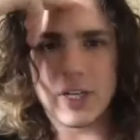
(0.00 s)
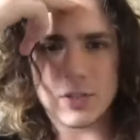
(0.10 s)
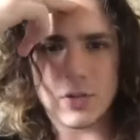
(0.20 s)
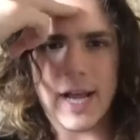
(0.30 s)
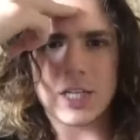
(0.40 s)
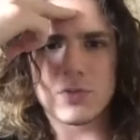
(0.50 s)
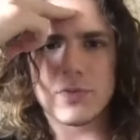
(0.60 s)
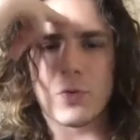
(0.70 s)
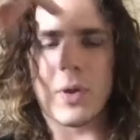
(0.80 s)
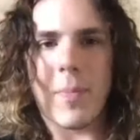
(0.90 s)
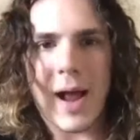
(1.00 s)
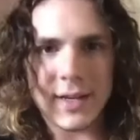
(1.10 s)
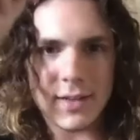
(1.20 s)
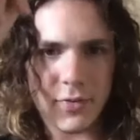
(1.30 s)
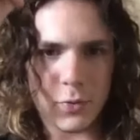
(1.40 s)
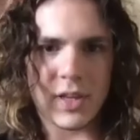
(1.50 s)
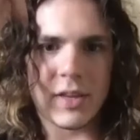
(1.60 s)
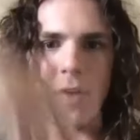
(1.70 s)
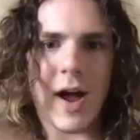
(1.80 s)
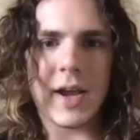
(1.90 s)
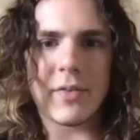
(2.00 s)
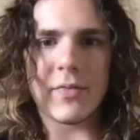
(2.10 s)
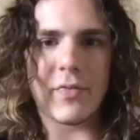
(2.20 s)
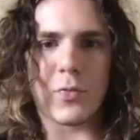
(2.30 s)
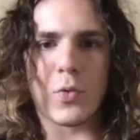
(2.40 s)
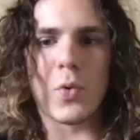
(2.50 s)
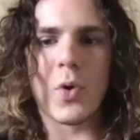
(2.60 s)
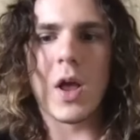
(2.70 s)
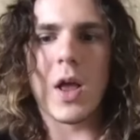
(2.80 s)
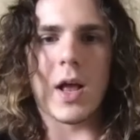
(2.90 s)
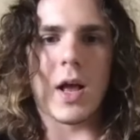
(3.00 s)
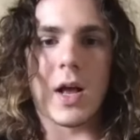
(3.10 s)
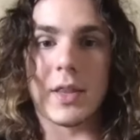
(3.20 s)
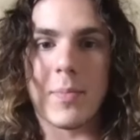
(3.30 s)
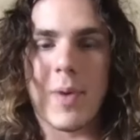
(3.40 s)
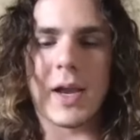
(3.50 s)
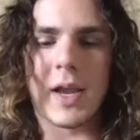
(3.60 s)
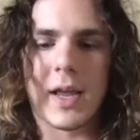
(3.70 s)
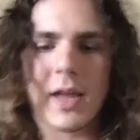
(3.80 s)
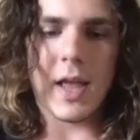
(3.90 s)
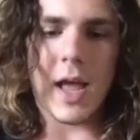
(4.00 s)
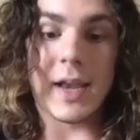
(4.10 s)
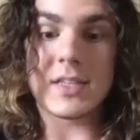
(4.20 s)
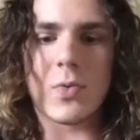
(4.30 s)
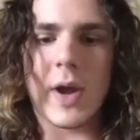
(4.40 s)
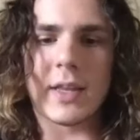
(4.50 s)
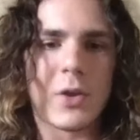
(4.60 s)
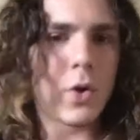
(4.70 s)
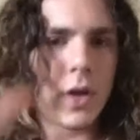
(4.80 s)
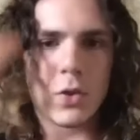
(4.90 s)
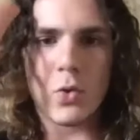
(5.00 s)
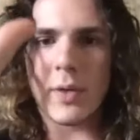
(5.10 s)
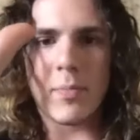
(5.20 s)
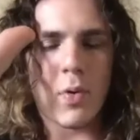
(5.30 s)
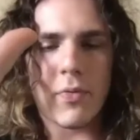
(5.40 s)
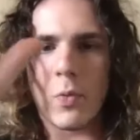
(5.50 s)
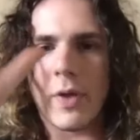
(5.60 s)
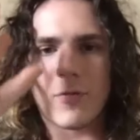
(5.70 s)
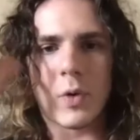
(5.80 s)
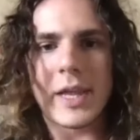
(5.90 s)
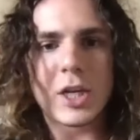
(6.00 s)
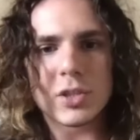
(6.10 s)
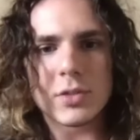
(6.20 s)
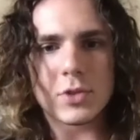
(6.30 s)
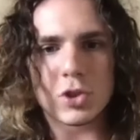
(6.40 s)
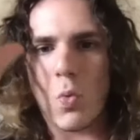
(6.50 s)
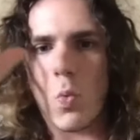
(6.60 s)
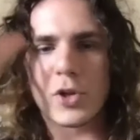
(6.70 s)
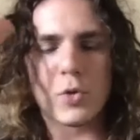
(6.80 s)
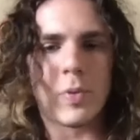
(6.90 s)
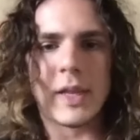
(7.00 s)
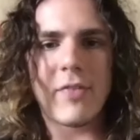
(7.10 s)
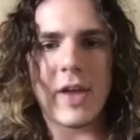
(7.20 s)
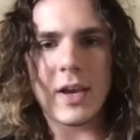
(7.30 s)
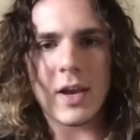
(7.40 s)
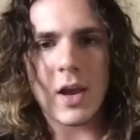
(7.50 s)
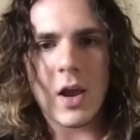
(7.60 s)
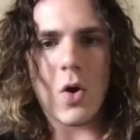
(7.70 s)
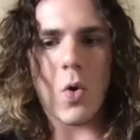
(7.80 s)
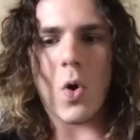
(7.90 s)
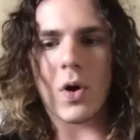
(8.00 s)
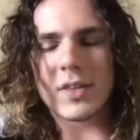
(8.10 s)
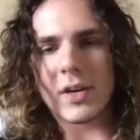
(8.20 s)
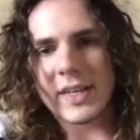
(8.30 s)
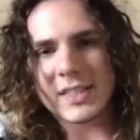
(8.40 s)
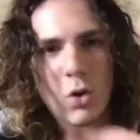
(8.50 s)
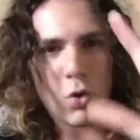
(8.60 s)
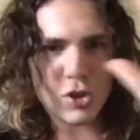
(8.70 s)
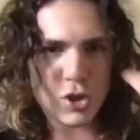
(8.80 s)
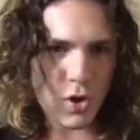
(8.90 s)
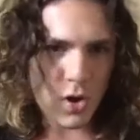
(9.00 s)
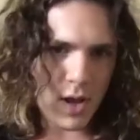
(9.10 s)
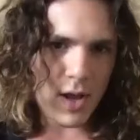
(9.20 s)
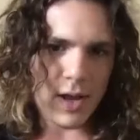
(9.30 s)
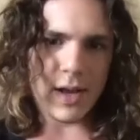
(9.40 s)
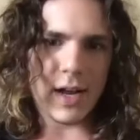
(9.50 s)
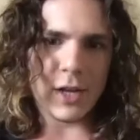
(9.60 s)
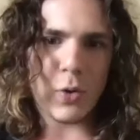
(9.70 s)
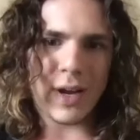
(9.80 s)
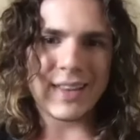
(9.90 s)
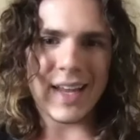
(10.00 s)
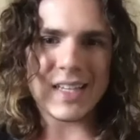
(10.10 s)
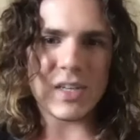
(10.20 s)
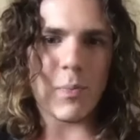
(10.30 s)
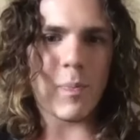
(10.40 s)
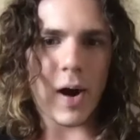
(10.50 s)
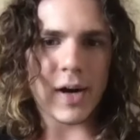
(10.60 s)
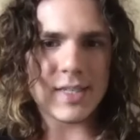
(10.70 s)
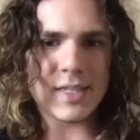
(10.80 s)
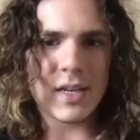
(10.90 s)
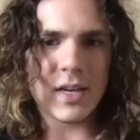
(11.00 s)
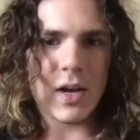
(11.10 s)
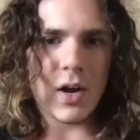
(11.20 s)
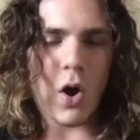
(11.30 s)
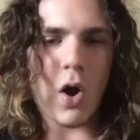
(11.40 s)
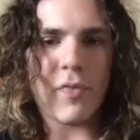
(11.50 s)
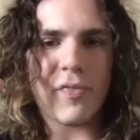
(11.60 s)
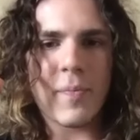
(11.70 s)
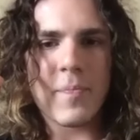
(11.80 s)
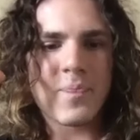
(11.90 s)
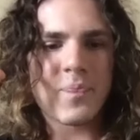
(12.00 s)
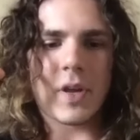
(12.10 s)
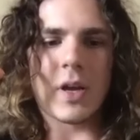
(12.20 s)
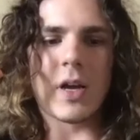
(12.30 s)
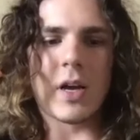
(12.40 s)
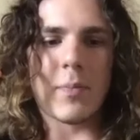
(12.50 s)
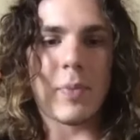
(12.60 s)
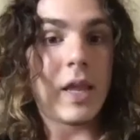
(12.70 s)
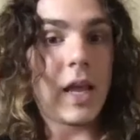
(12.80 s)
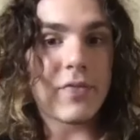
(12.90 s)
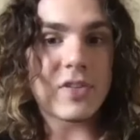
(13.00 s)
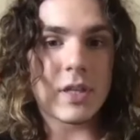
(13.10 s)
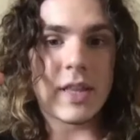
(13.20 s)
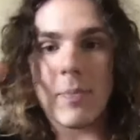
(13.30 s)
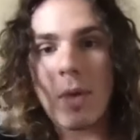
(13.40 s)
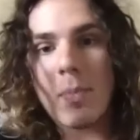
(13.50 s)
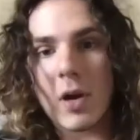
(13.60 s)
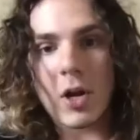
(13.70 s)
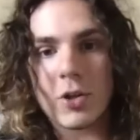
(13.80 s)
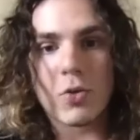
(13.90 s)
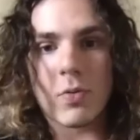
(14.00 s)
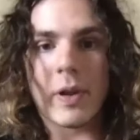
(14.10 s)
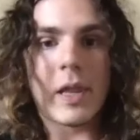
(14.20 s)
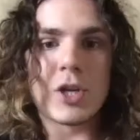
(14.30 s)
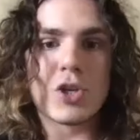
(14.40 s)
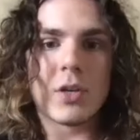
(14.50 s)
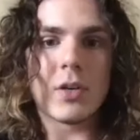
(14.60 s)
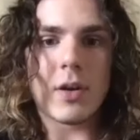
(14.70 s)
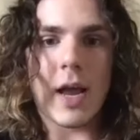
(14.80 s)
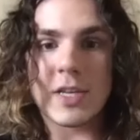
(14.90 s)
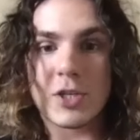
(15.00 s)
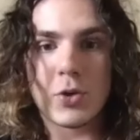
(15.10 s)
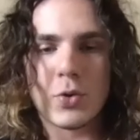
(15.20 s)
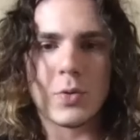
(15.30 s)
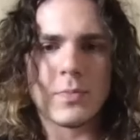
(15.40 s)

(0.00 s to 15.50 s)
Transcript: connection through the mind, through the divine, through uh, the body. And that's great. And you can do it both with religion, so what you believe in, or there is also, uh, you can take some parts of uh, beliefs that maybe are not your religion, as you do,